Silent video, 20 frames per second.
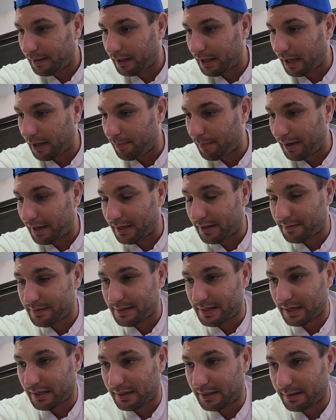I might have
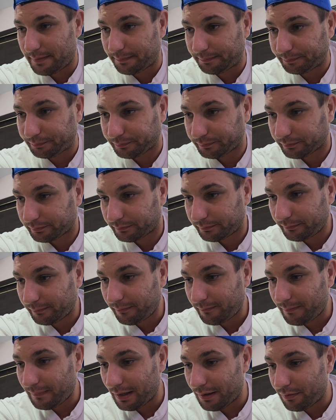said
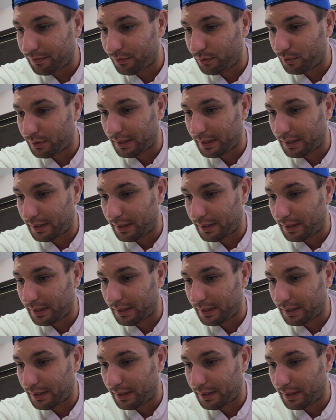a few